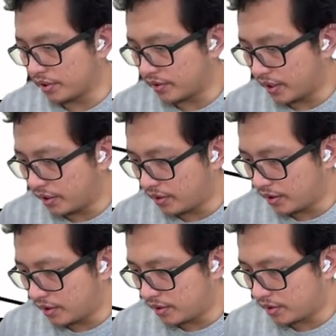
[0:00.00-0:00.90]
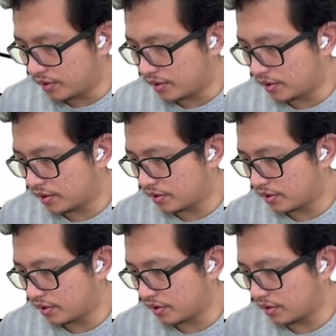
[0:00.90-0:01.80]
So we can take
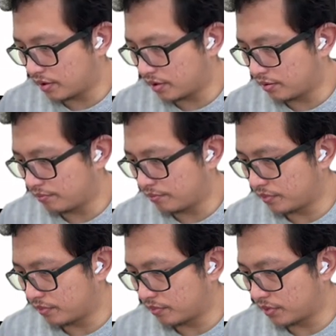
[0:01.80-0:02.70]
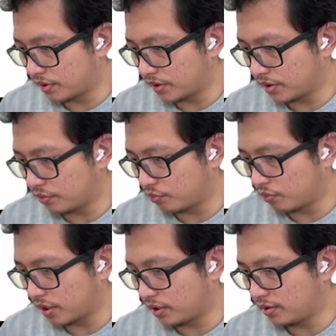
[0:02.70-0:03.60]
this. This is
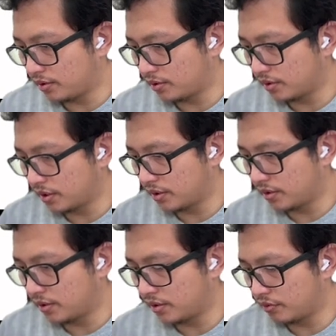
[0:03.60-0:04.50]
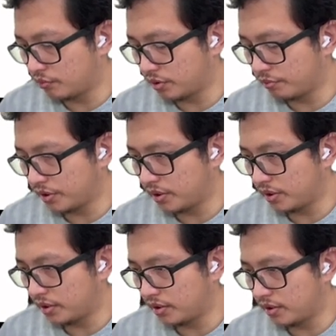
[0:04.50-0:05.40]
1, and this will
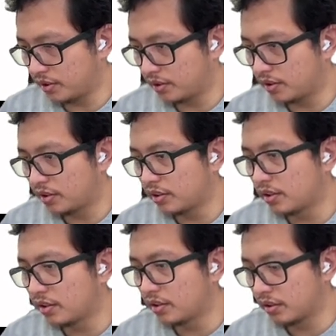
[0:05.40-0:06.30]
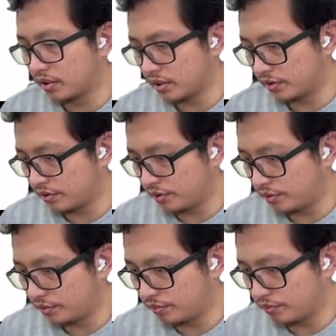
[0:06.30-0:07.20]
be
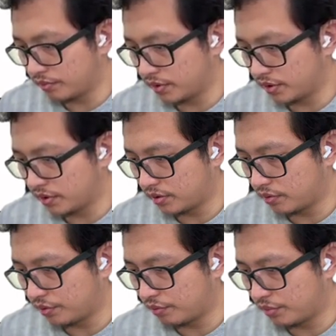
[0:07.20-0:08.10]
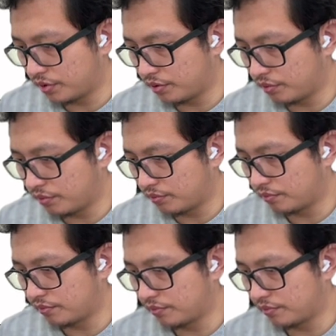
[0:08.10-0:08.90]
2. This is going to be 2.